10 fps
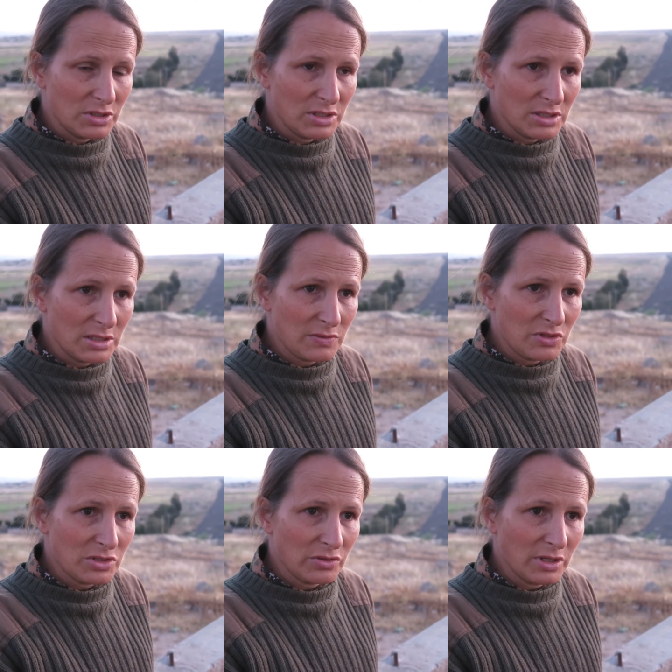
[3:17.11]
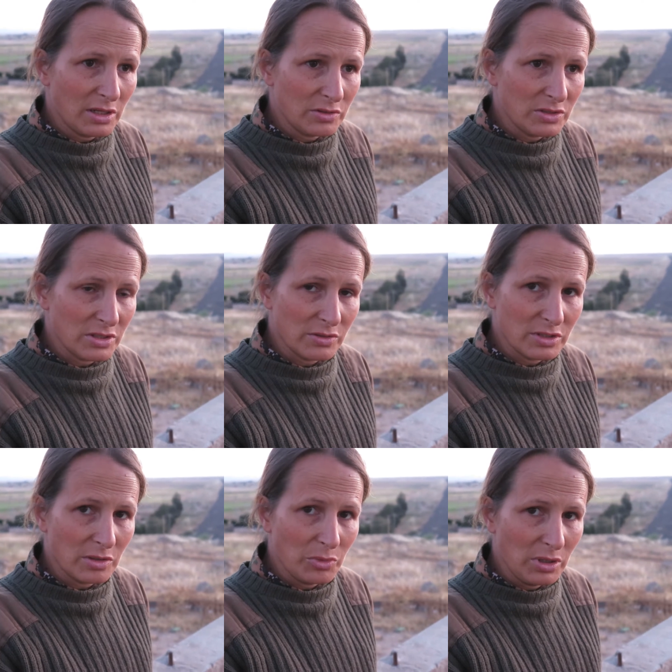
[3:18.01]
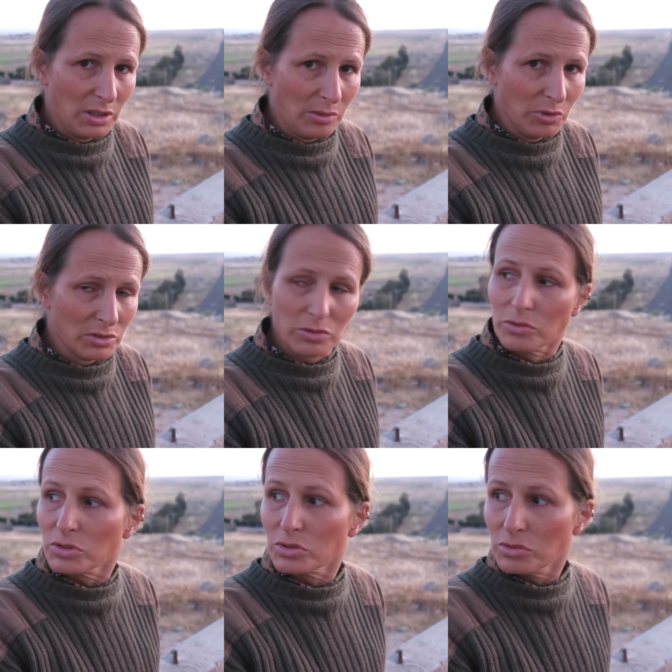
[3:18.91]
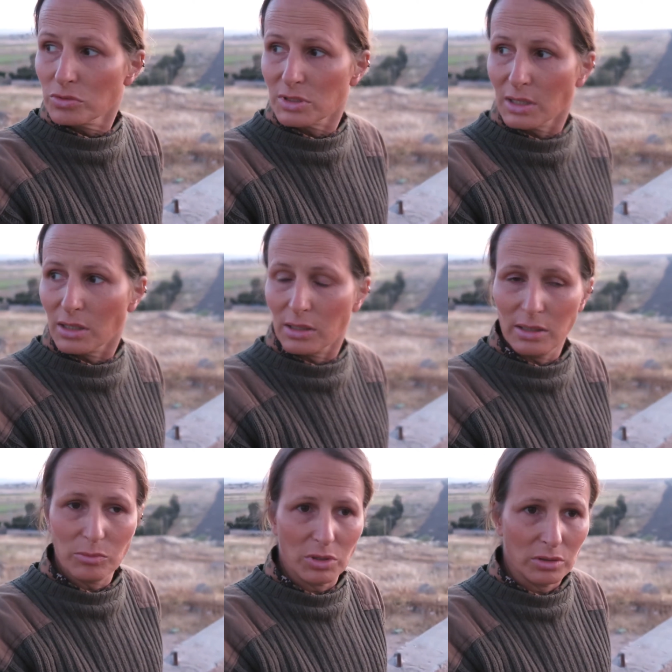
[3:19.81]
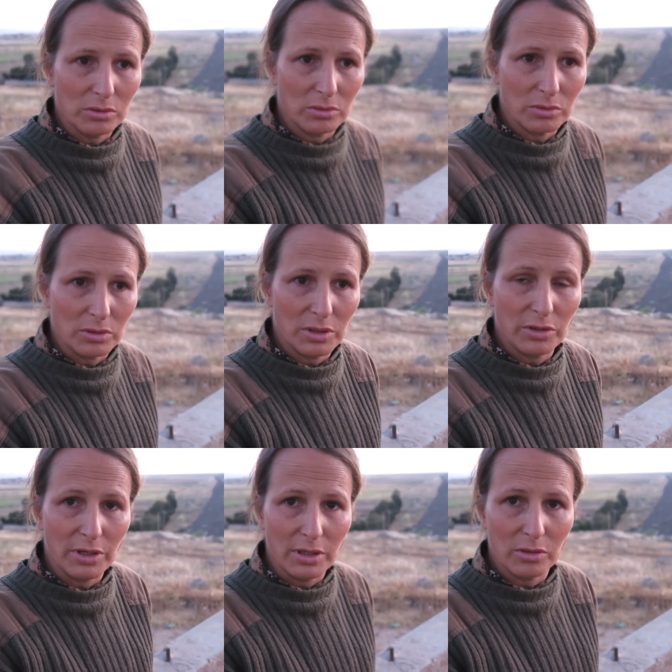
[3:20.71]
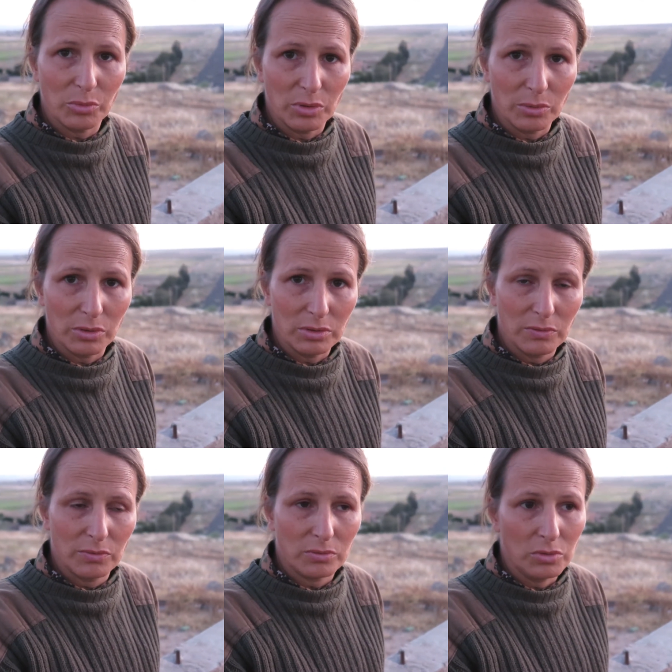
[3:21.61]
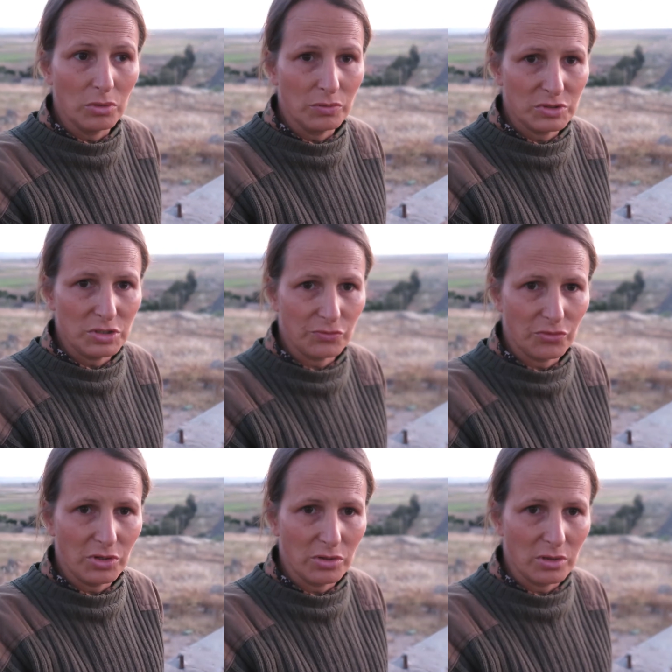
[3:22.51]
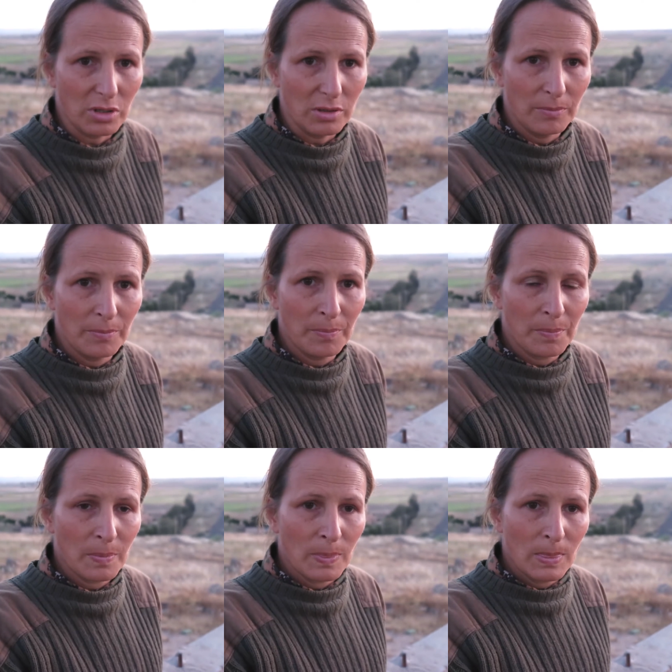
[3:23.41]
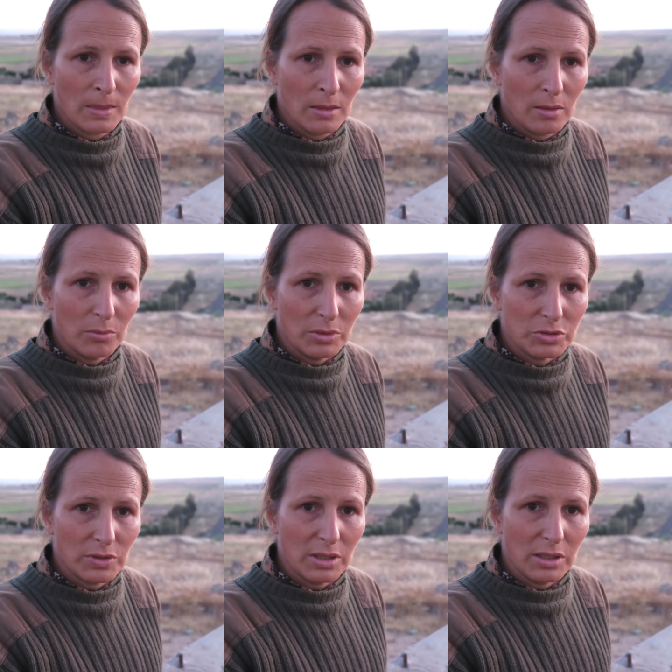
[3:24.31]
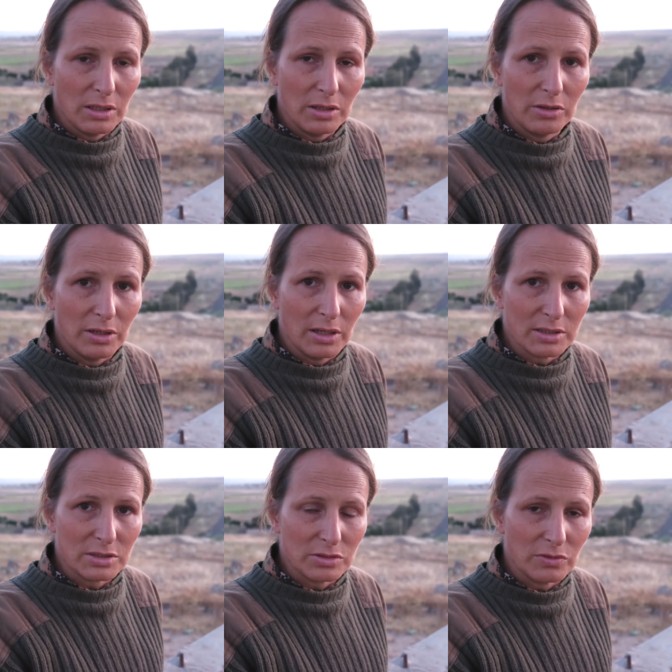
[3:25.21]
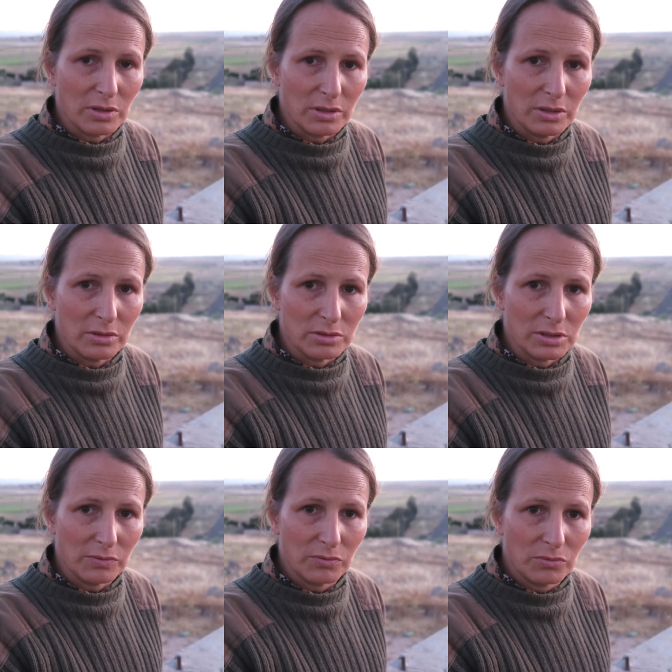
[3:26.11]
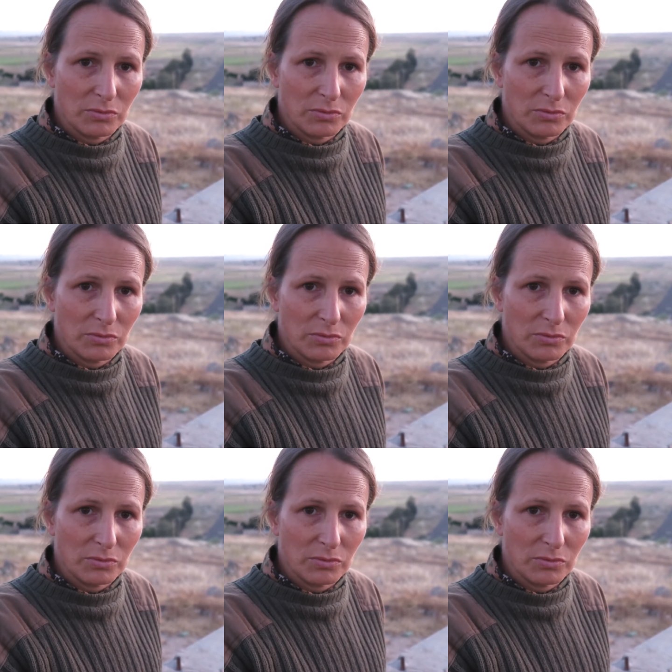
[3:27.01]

She says if she's going to get out, she's going to send me an email. So as soon as I get an email or internet, I'll be able to know if she's free or not. But trying to get internet access around here is like...